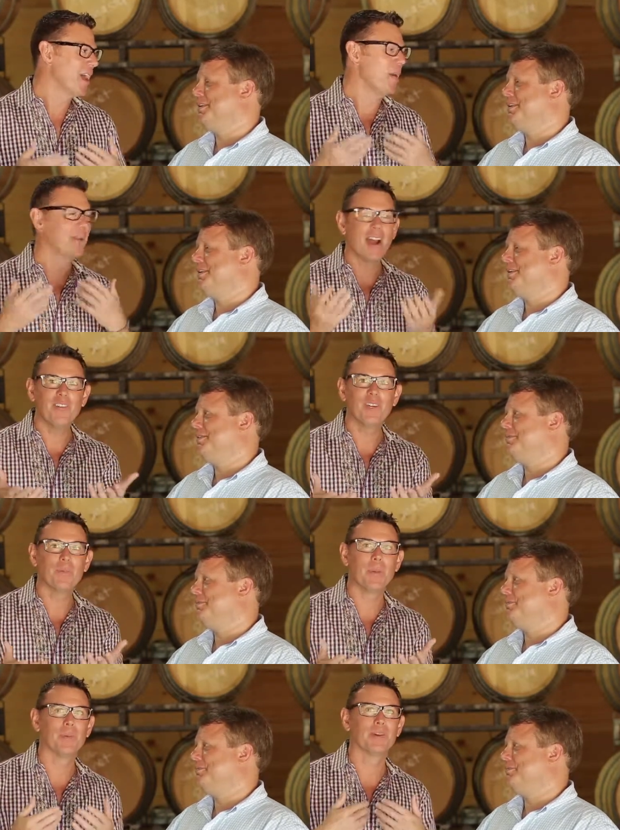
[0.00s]
Speaker 1: I mean, I've
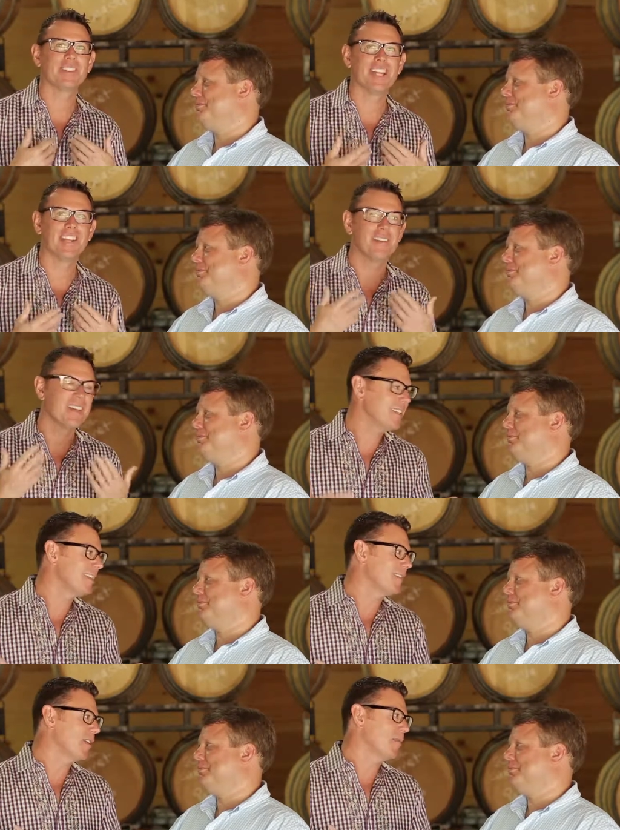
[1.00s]
heard people say,
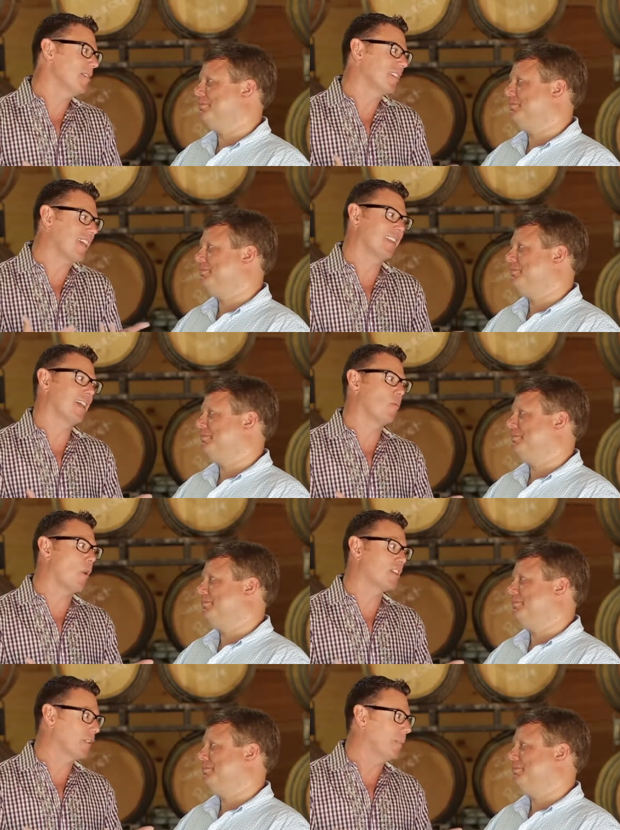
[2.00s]
isn't it kind of like
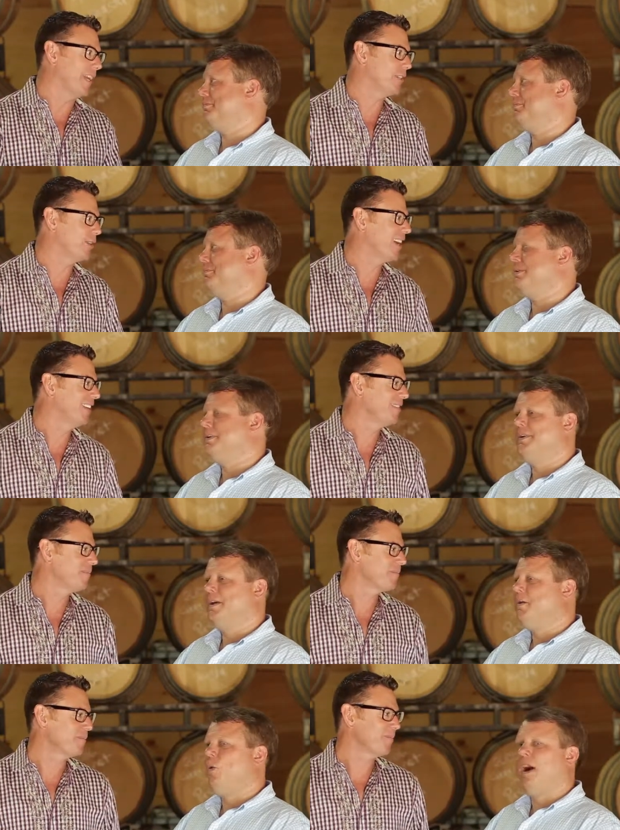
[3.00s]
watching the paint dry?
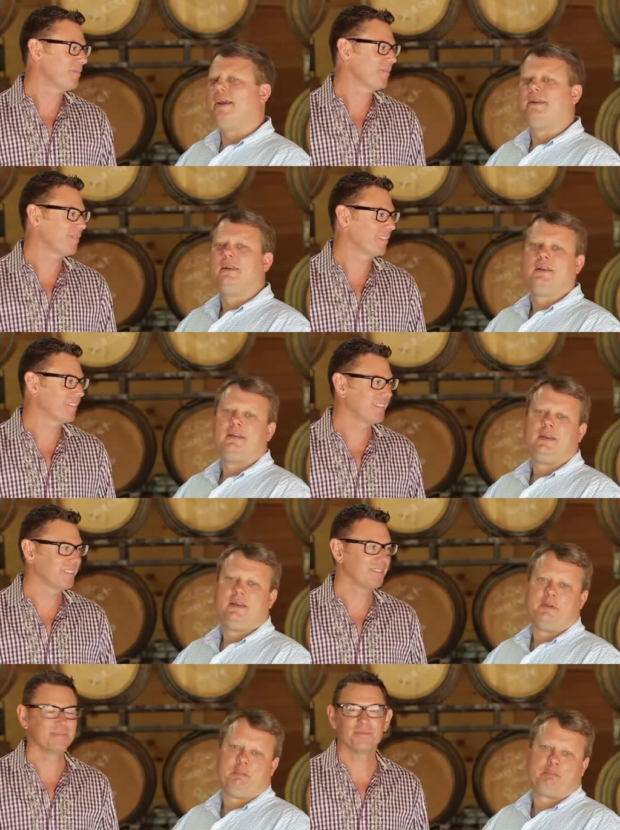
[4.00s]
Speaker 2: Wine
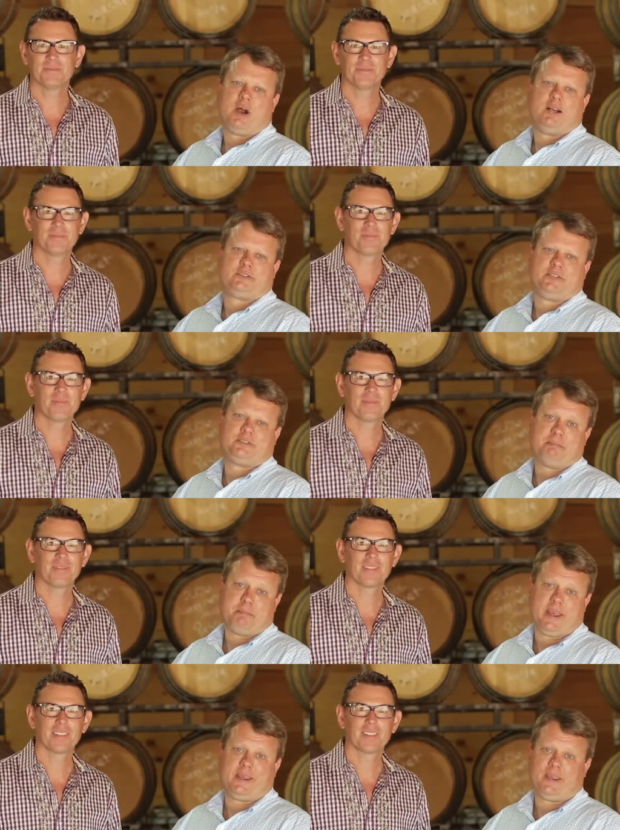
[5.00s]
and the process of
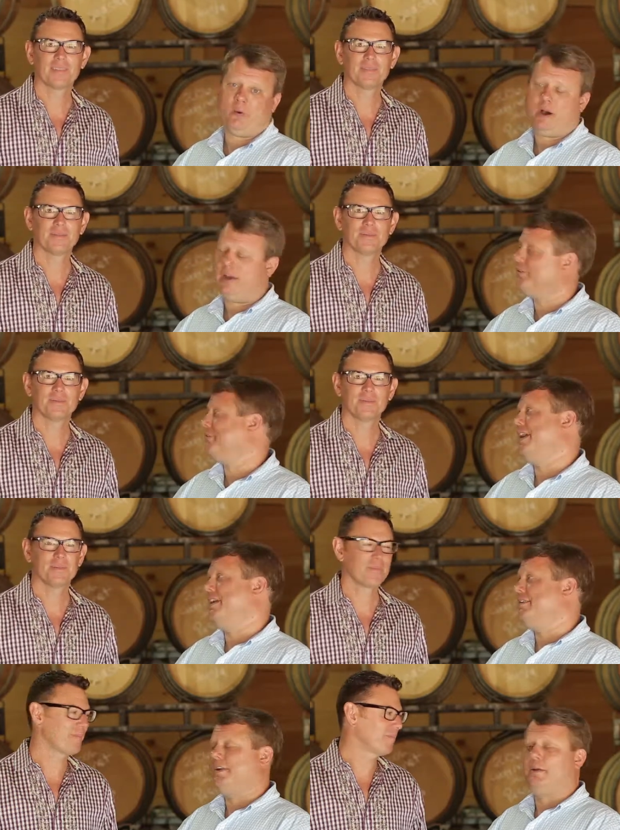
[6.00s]
making wine is
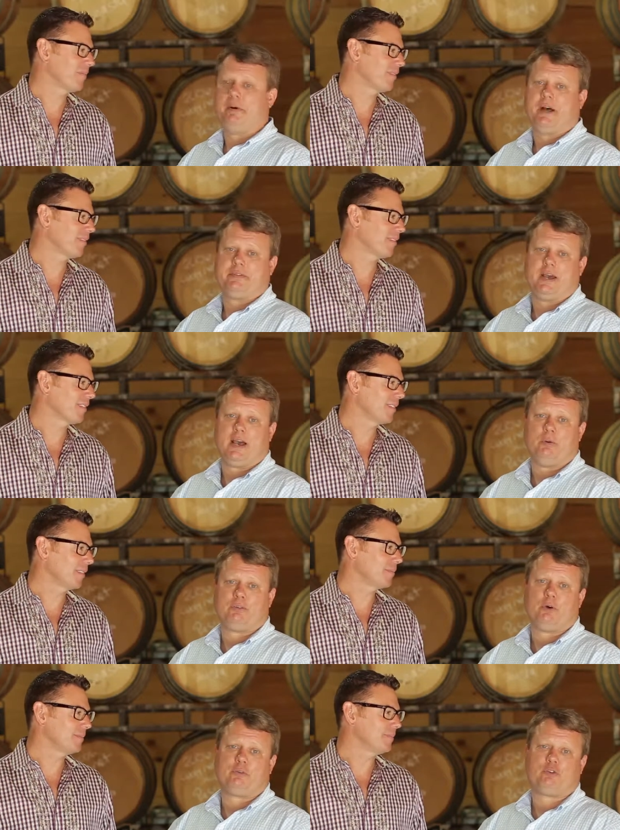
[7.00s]
anything but that.
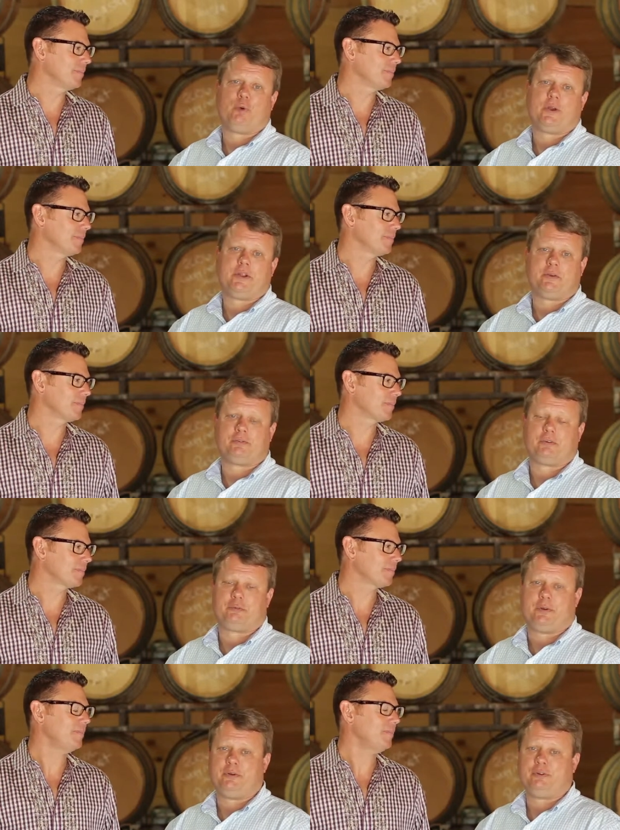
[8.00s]
With over 20 years'
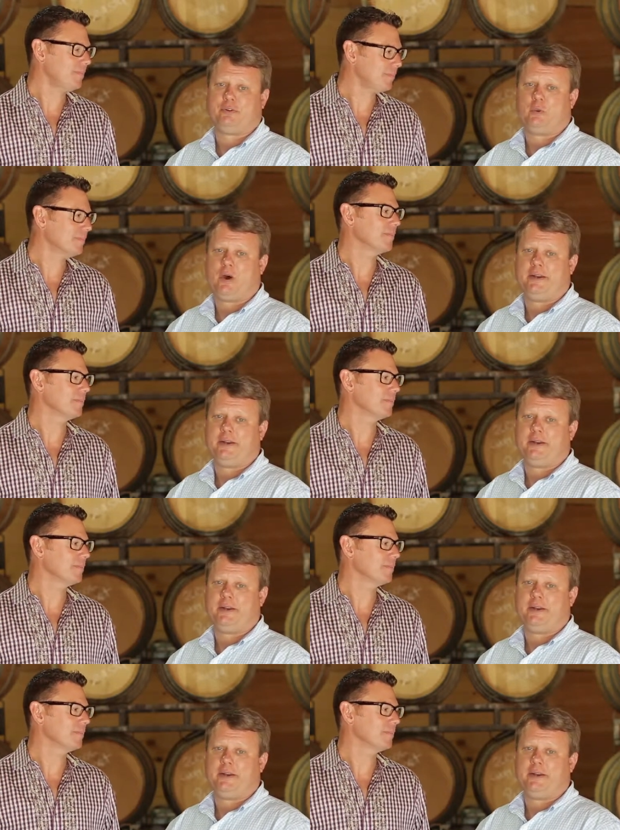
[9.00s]
experience in the wine